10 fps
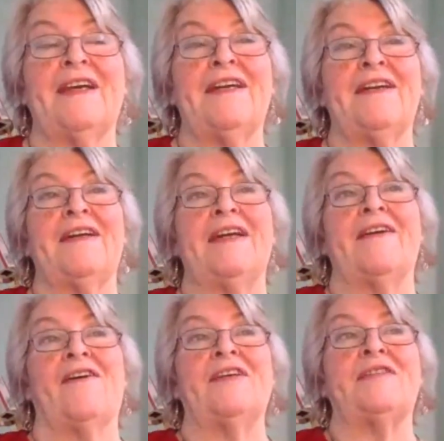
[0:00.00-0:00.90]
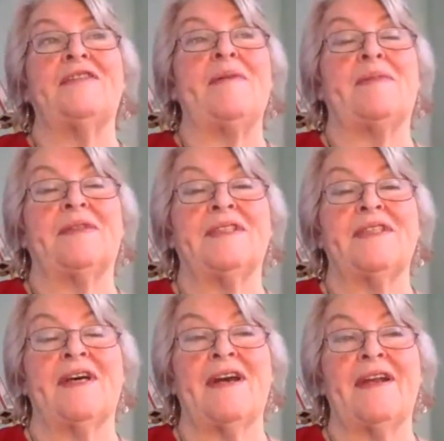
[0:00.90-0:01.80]
that you can get all these people to
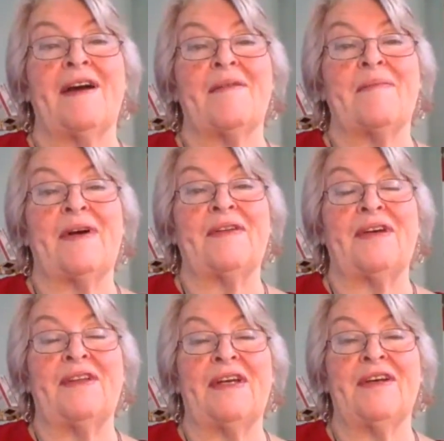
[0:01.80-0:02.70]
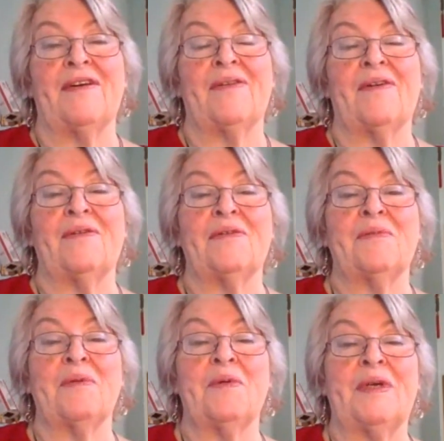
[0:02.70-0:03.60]
sign up, then they don't go
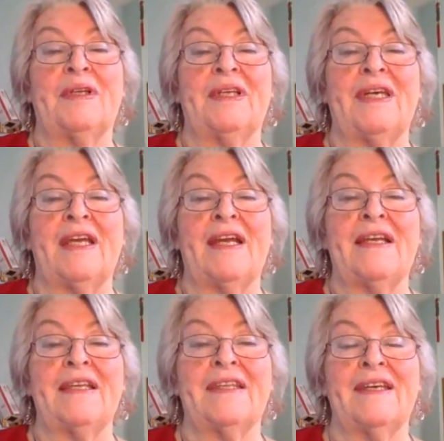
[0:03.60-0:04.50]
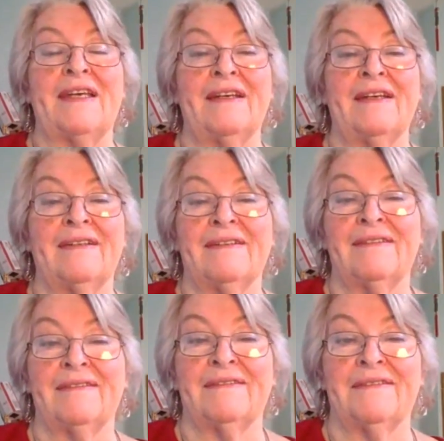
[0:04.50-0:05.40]
through and get anything,
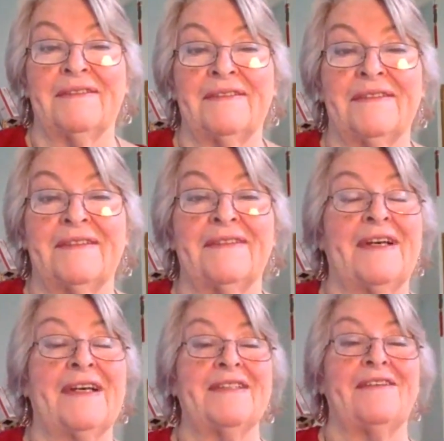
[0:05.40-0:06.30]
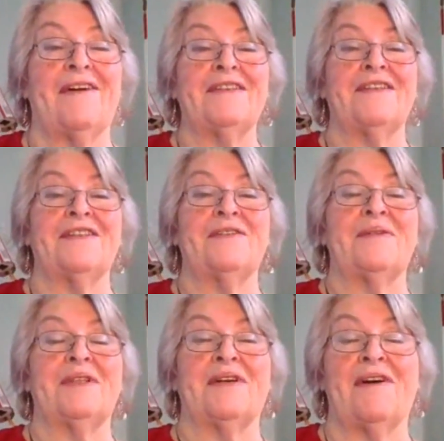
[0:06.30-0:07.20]
has a lot to do
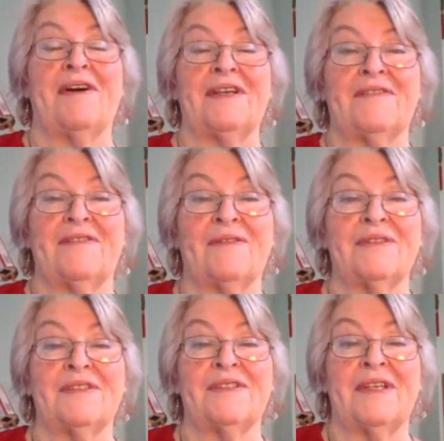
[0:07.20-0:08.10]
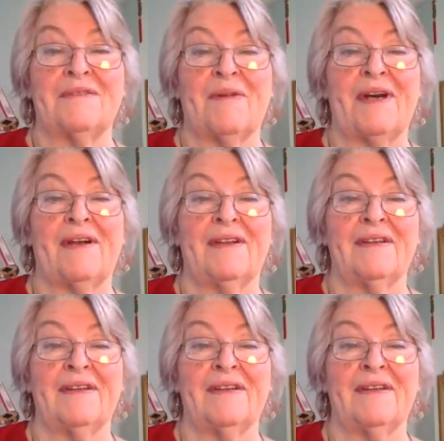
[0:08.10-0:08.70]
with the cost of those as well.